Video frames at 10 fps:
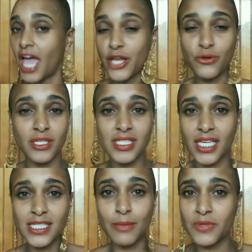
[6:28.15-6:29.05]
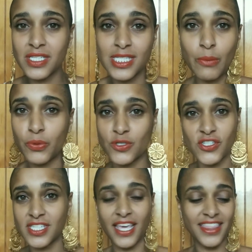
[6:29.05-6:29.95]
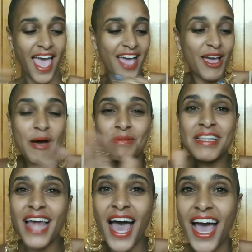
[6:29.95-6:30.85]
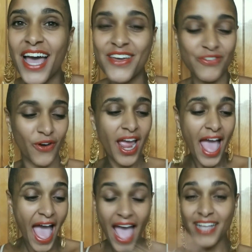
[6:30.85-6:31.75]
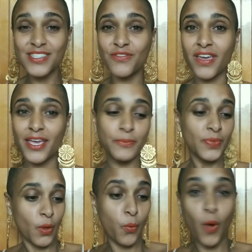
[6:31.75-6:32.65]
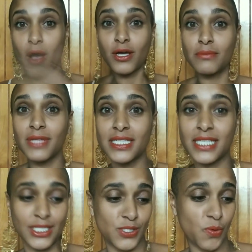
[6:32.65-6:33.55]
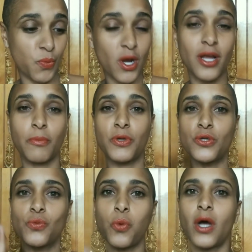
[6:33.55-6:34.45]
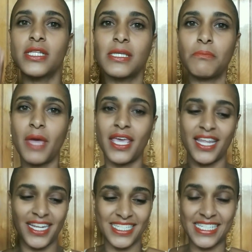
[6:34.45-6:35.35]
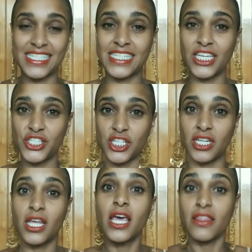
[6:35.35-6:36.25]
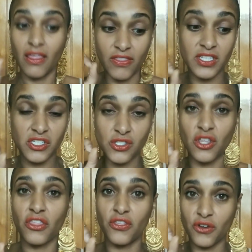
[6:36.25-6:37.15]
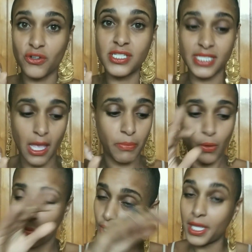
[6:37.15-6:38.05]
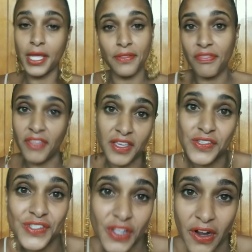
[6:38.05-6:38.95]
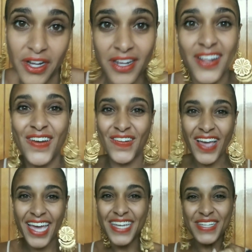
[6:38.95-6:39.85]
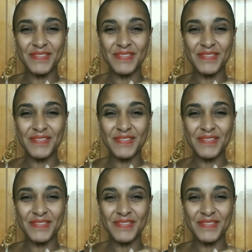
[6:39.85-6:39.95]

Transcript: And you can say something simple just like that, come alive, or activate, welcome, let's get to work. But you want to make it a distinction that this is the third step and we're getting things started, okay?